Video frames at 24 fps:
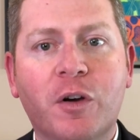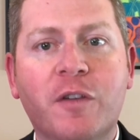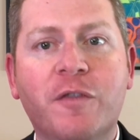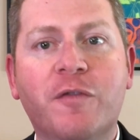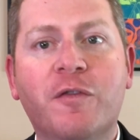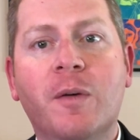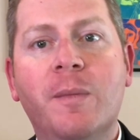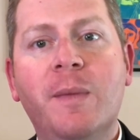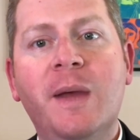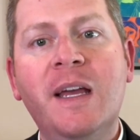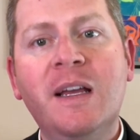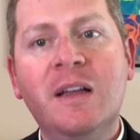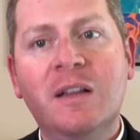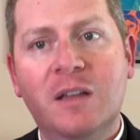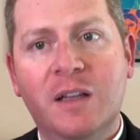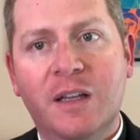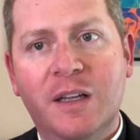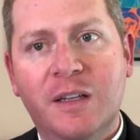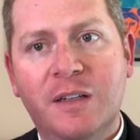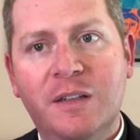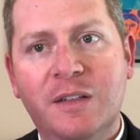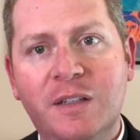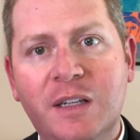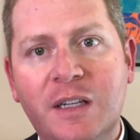from
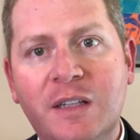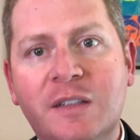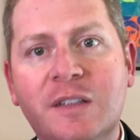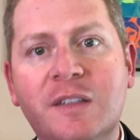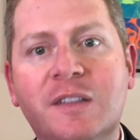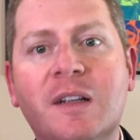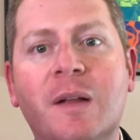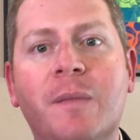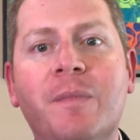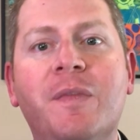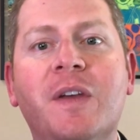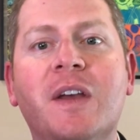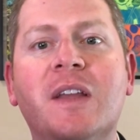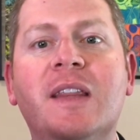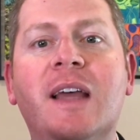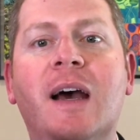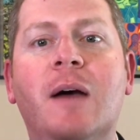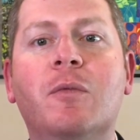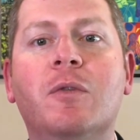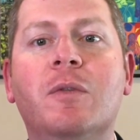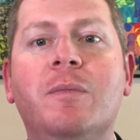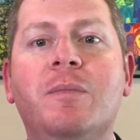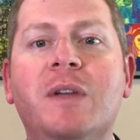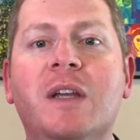England into something that
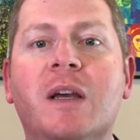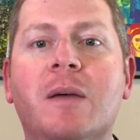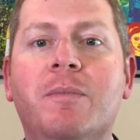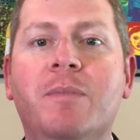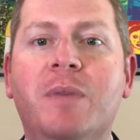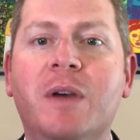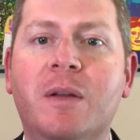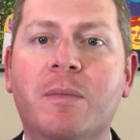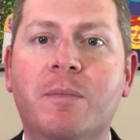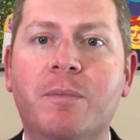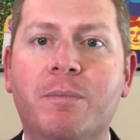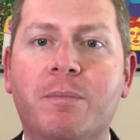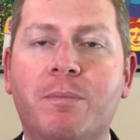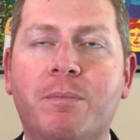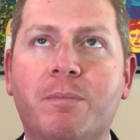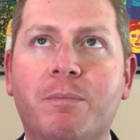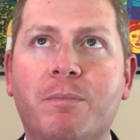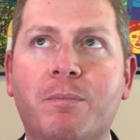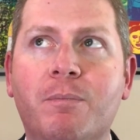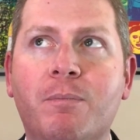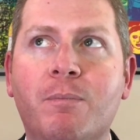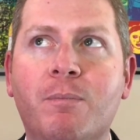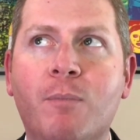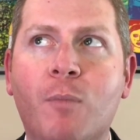would be a
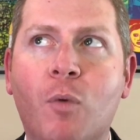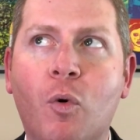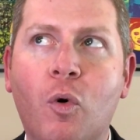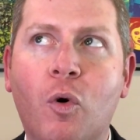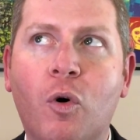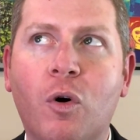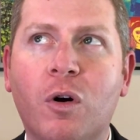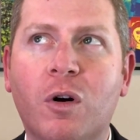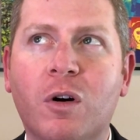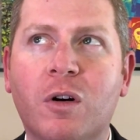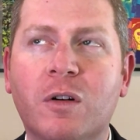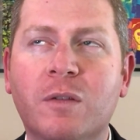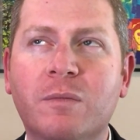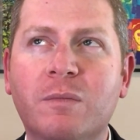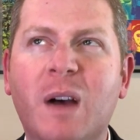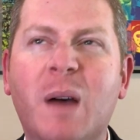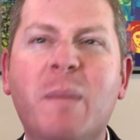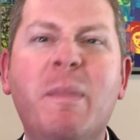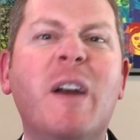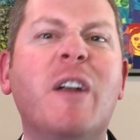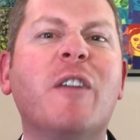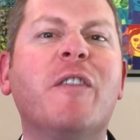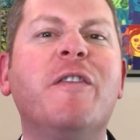better